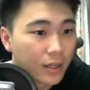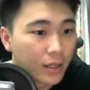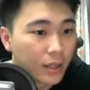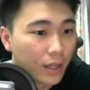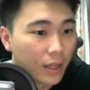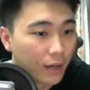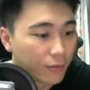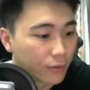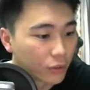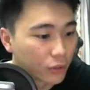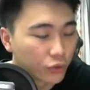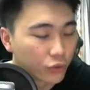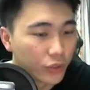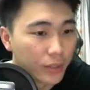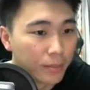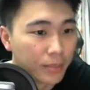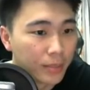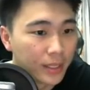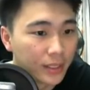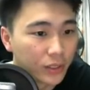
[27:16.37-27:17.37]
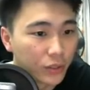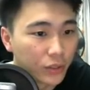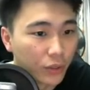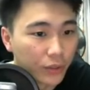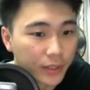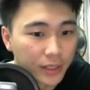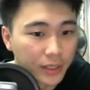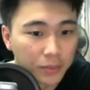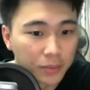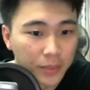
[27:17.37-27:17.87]
Love your stream, please
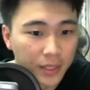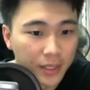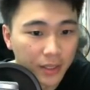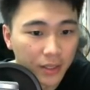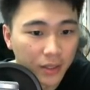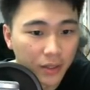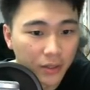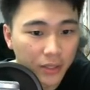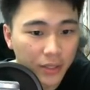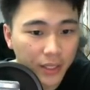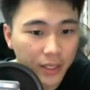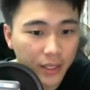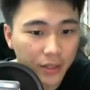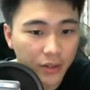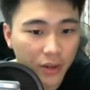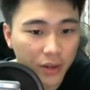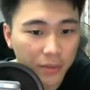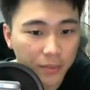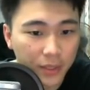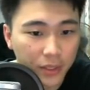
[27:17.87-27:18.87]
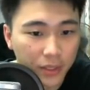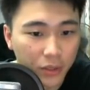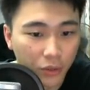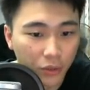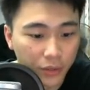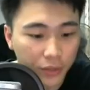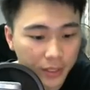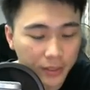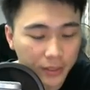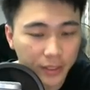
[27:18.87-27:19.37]
notice me. Okay, you have been
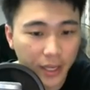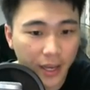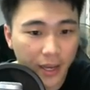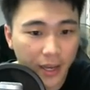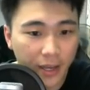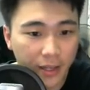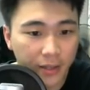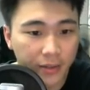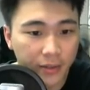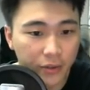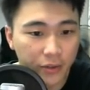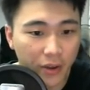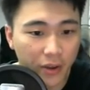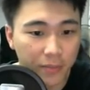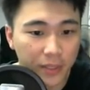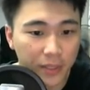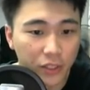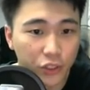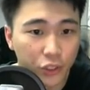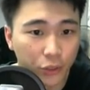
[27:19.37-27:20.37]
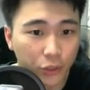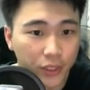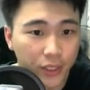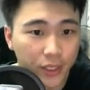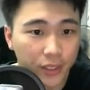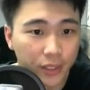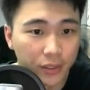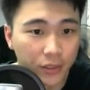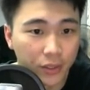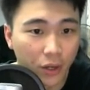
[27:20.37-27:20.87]
noticed and you have been chosen.